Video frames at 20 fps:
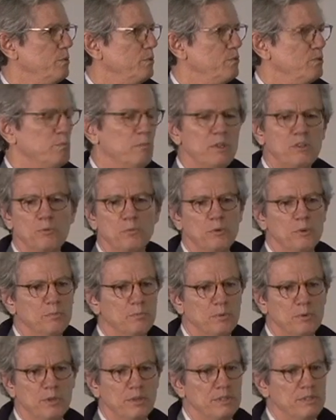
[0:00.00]
was much more
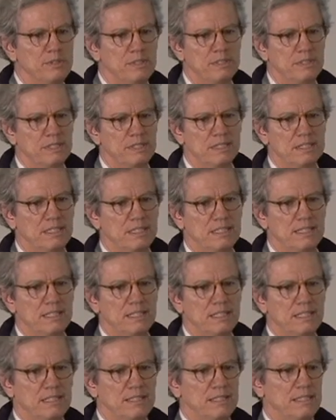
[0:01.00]
important
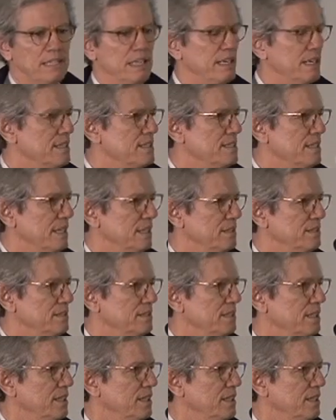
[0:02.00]
than it is now,